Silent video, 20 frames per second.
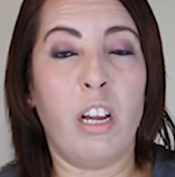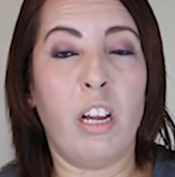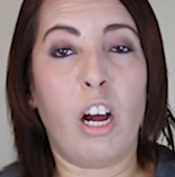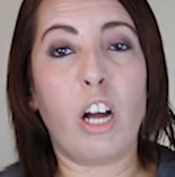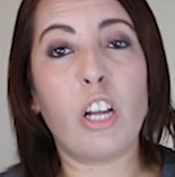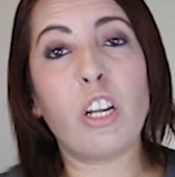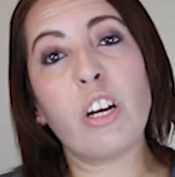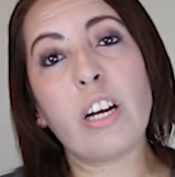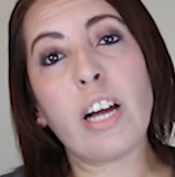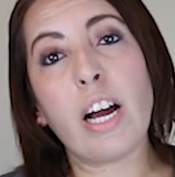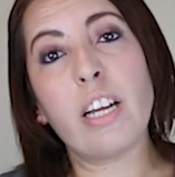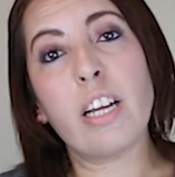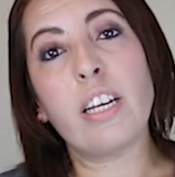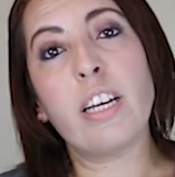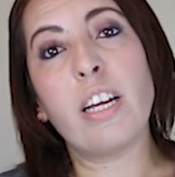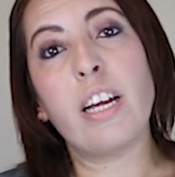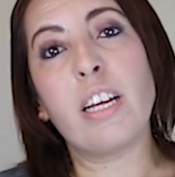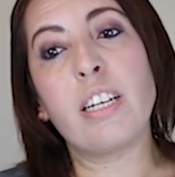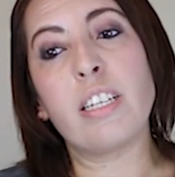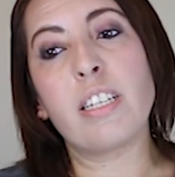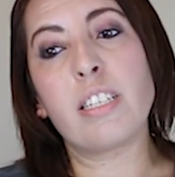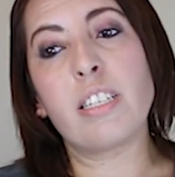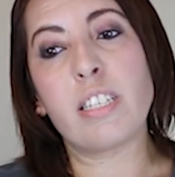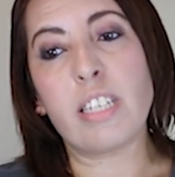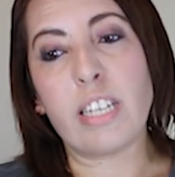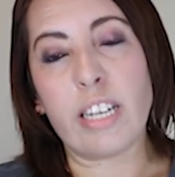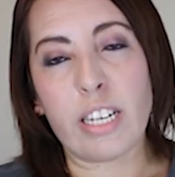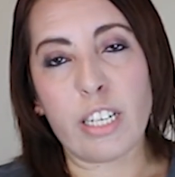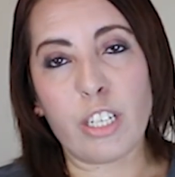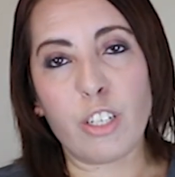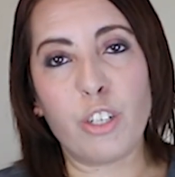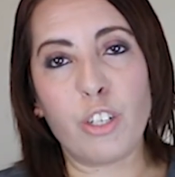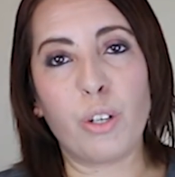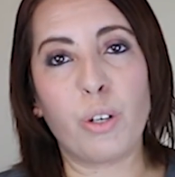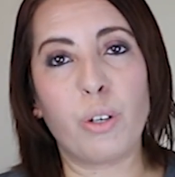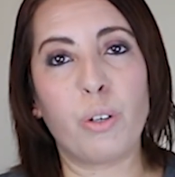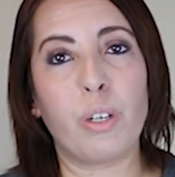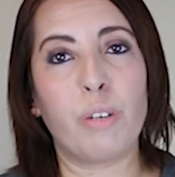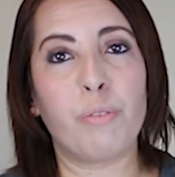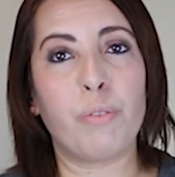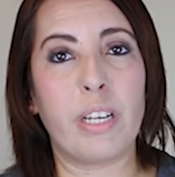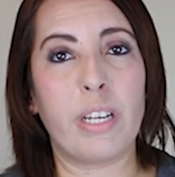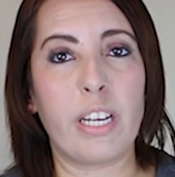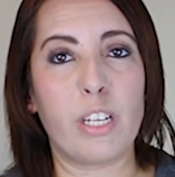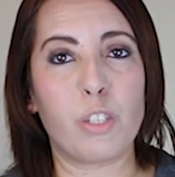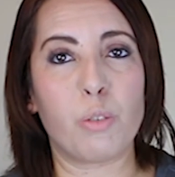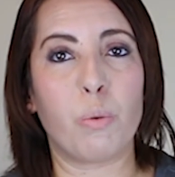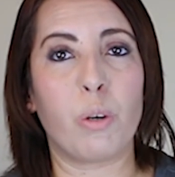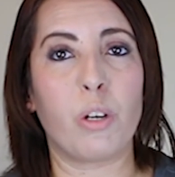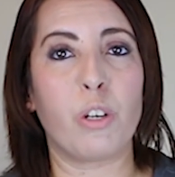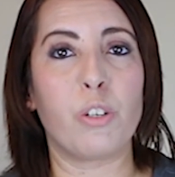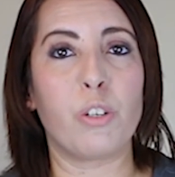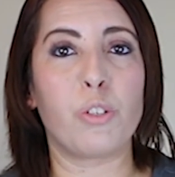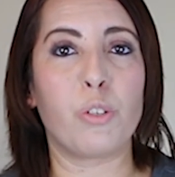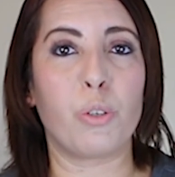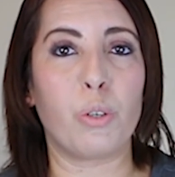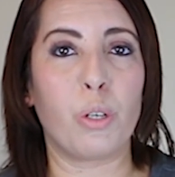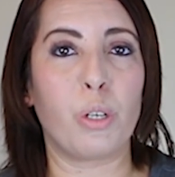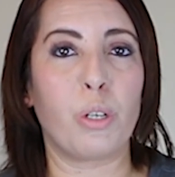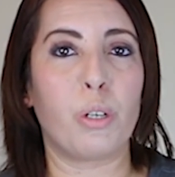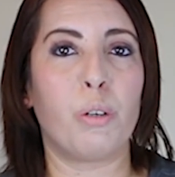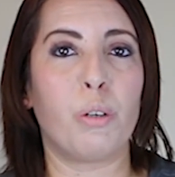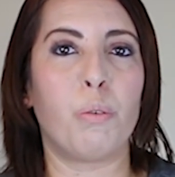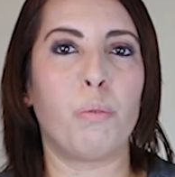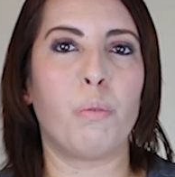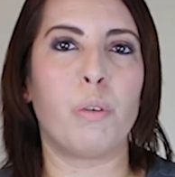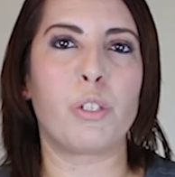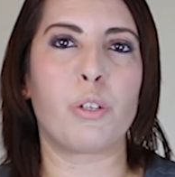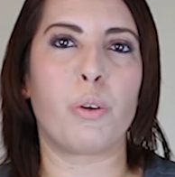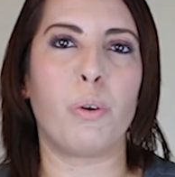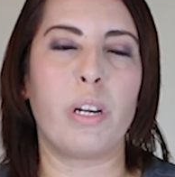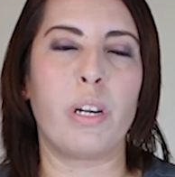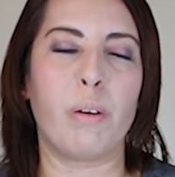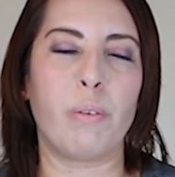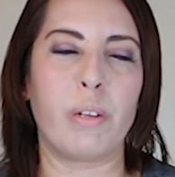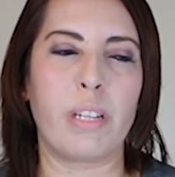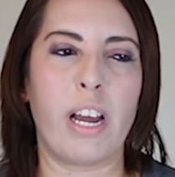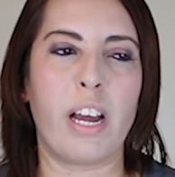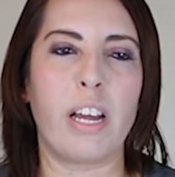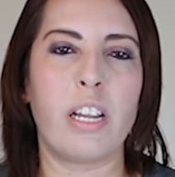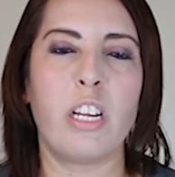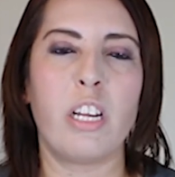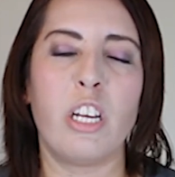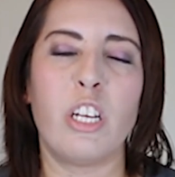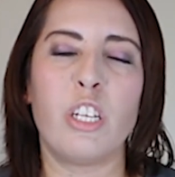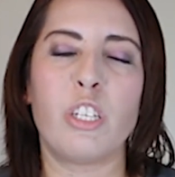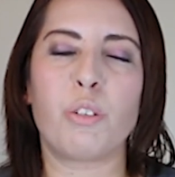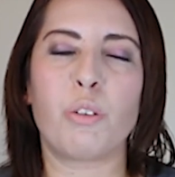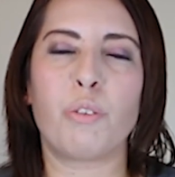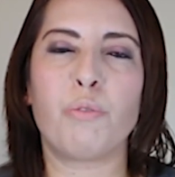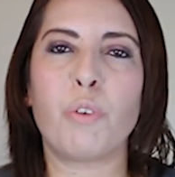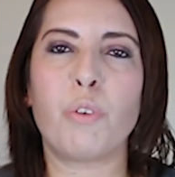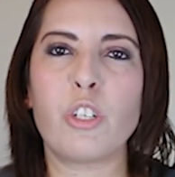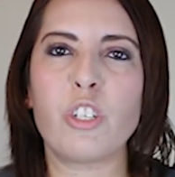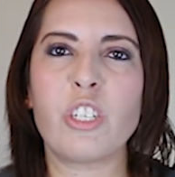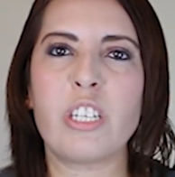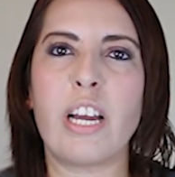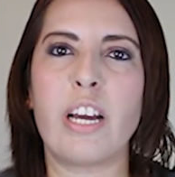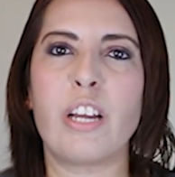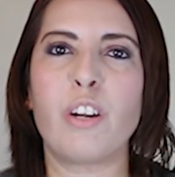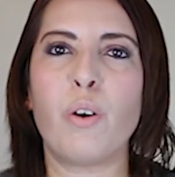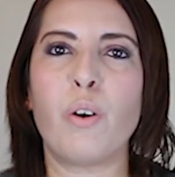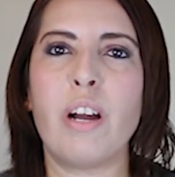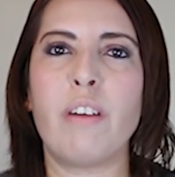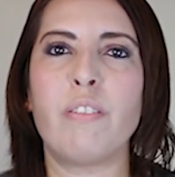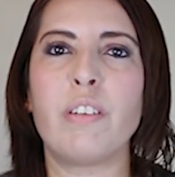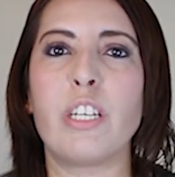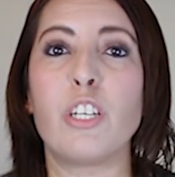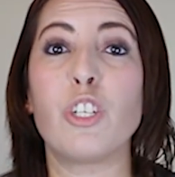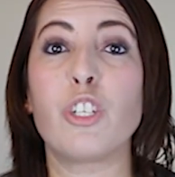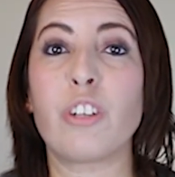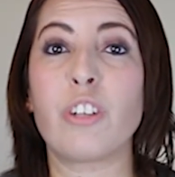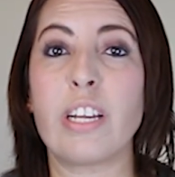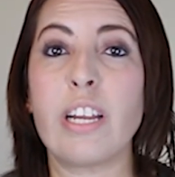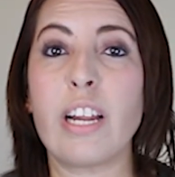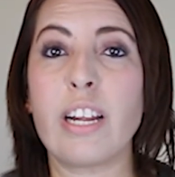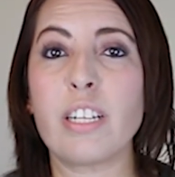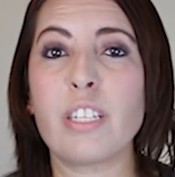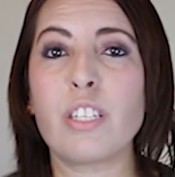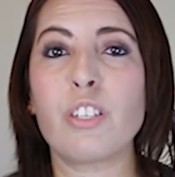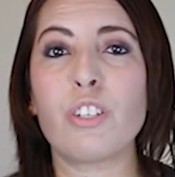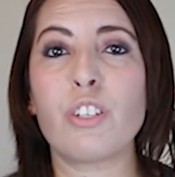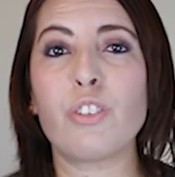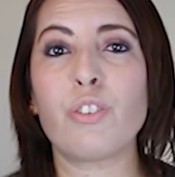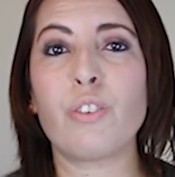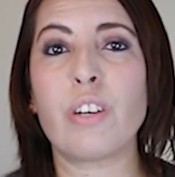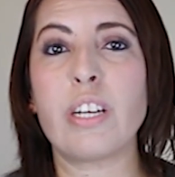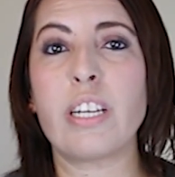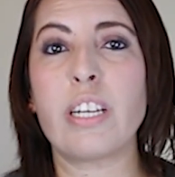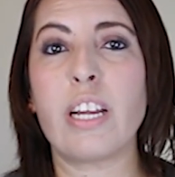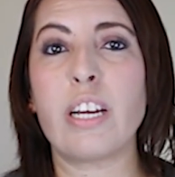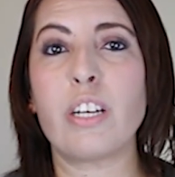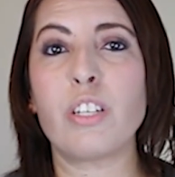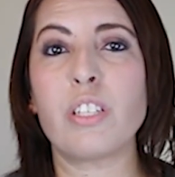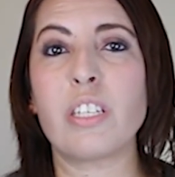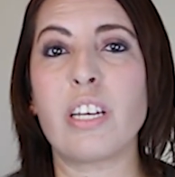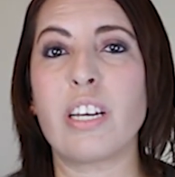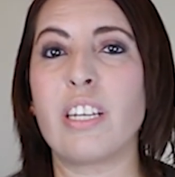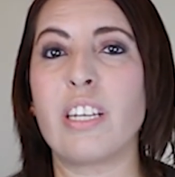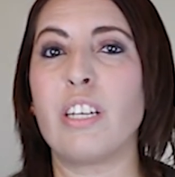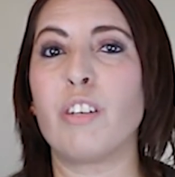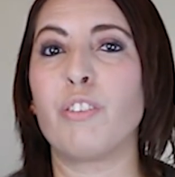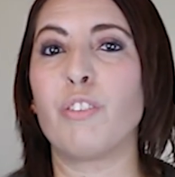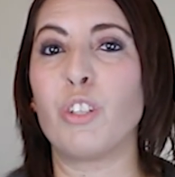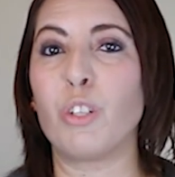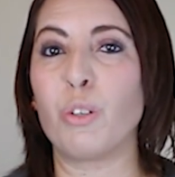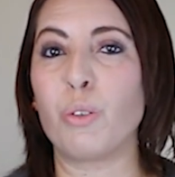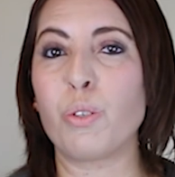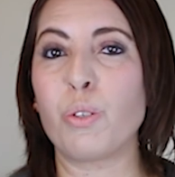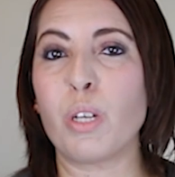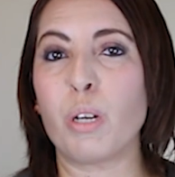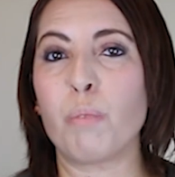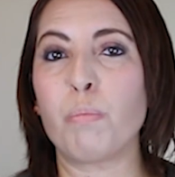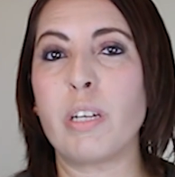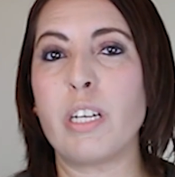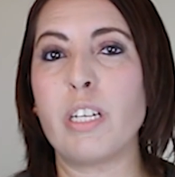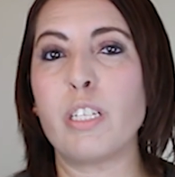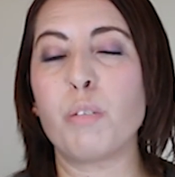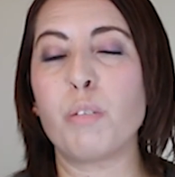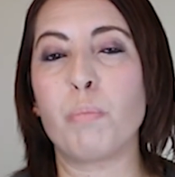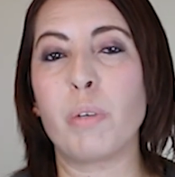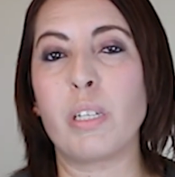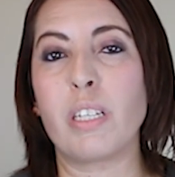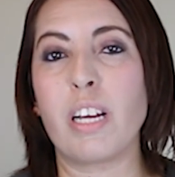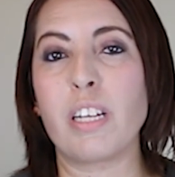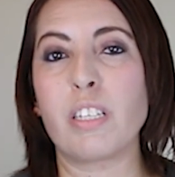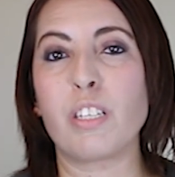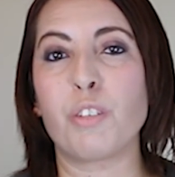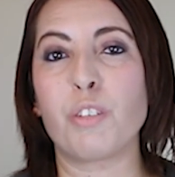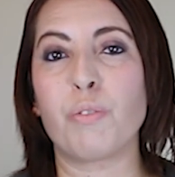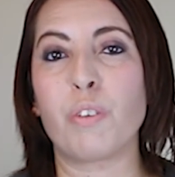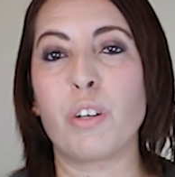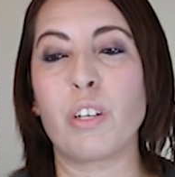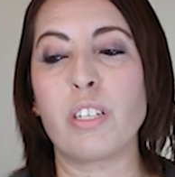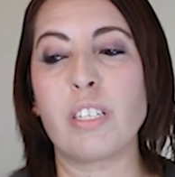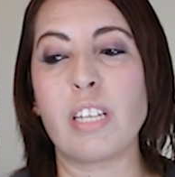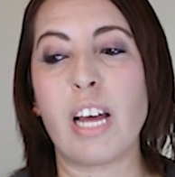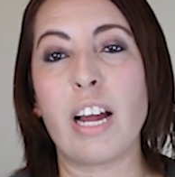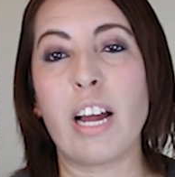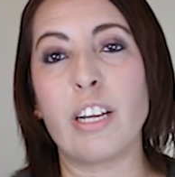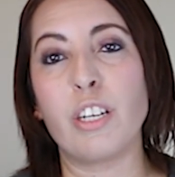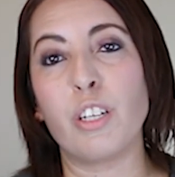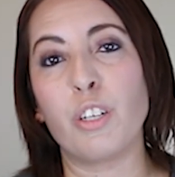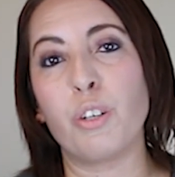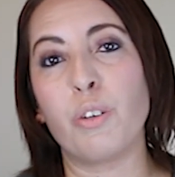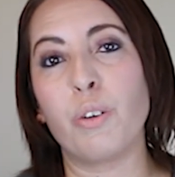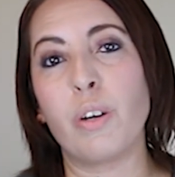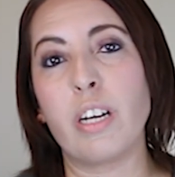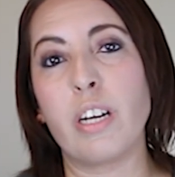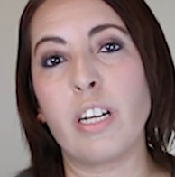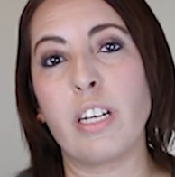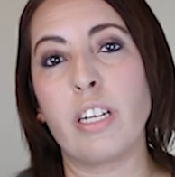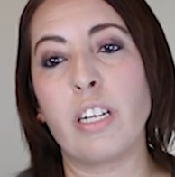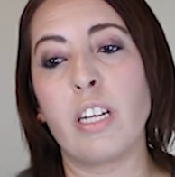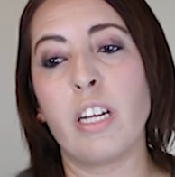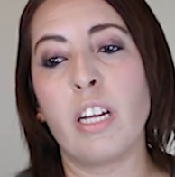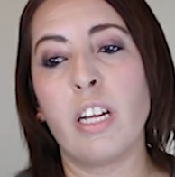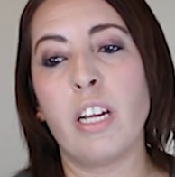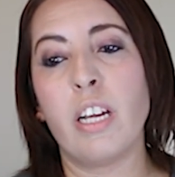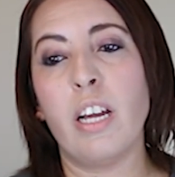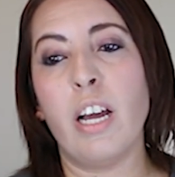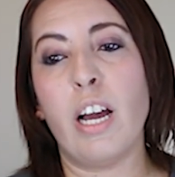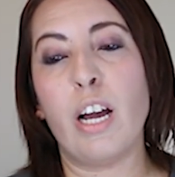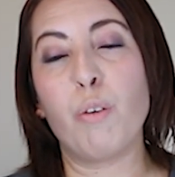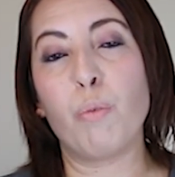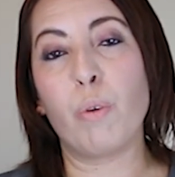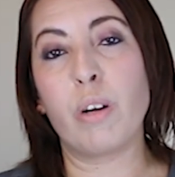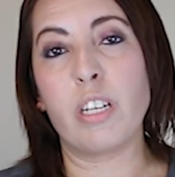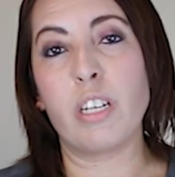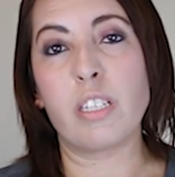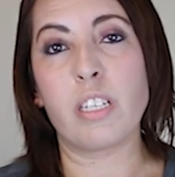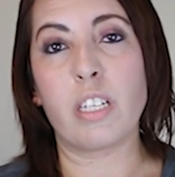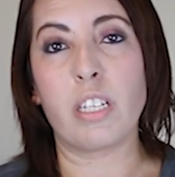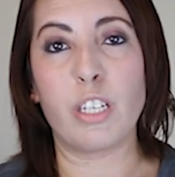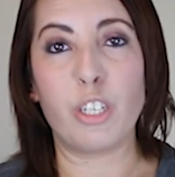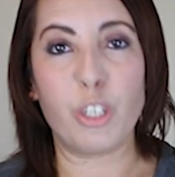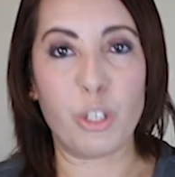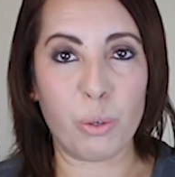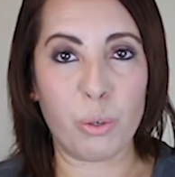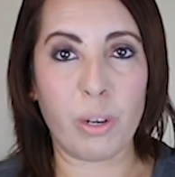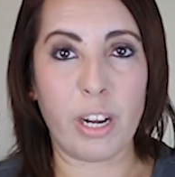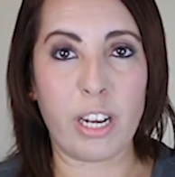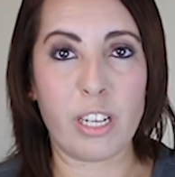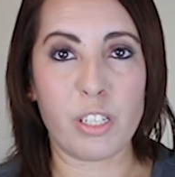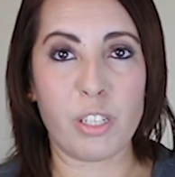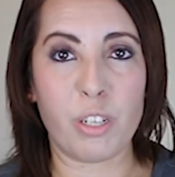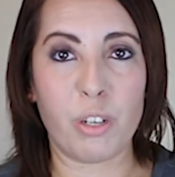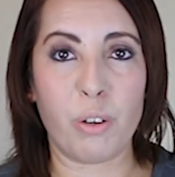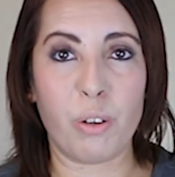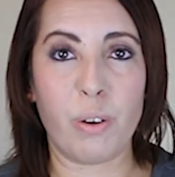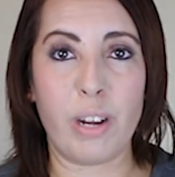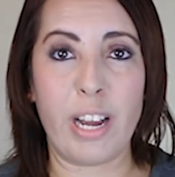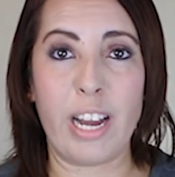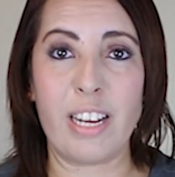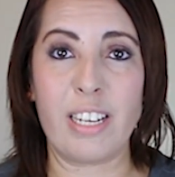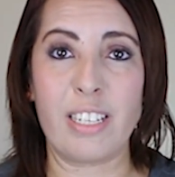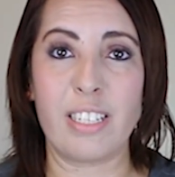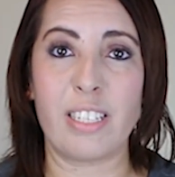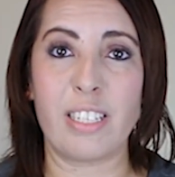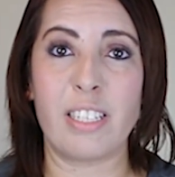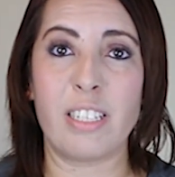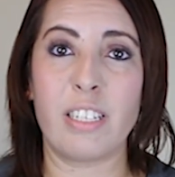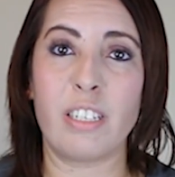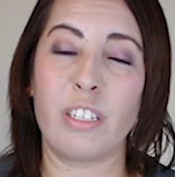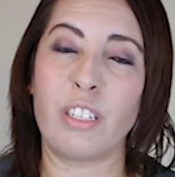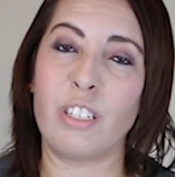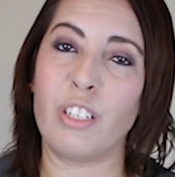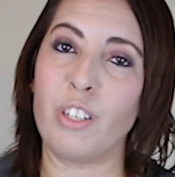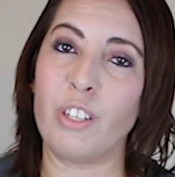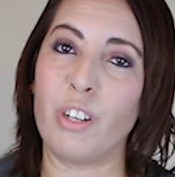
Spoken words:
a look on it and seeing, you know, if it gets worse or what's going on with that. So unfortunately, I don't have any straight answers right now to any of those updates, but that's as far as I know, and I wanted to let you guys know. As you